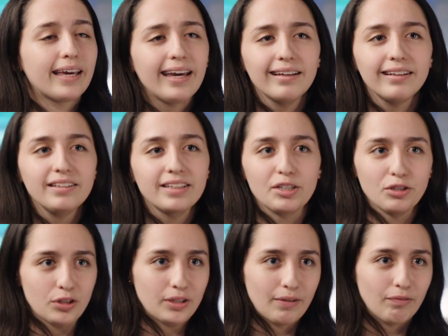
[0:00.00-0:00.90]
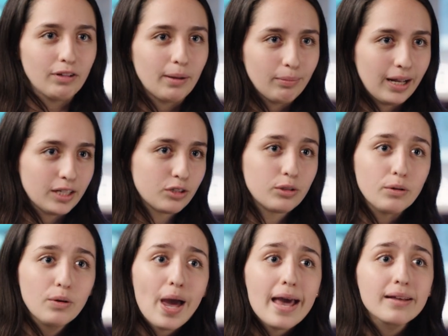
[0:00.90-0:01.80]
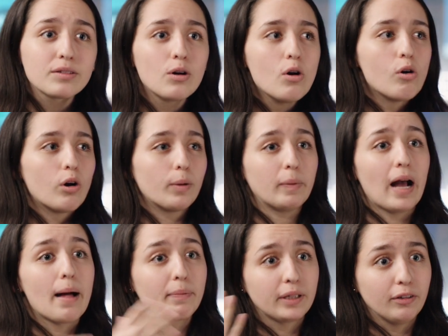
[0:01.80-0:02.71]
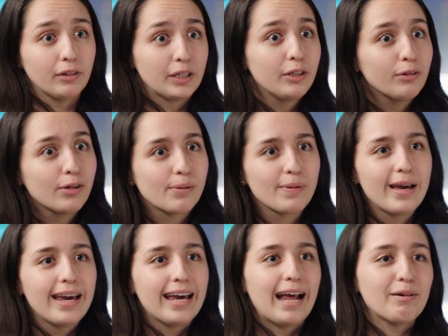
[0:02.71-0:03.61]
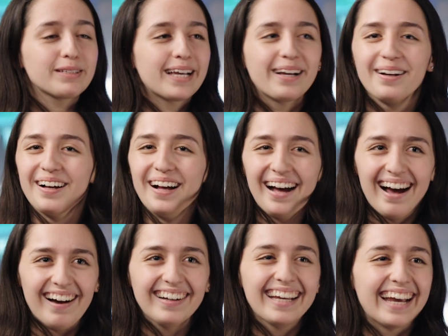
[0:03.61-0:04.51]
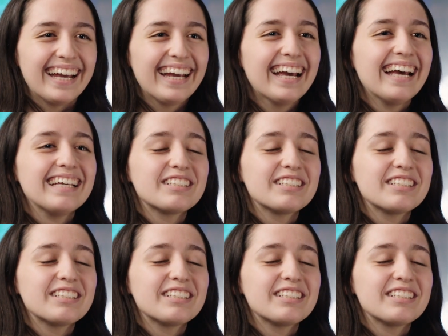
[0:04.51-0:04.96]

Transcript: hey, Lisa, you should definitely apply to US or perhaps here in Europe. And I was like, okay.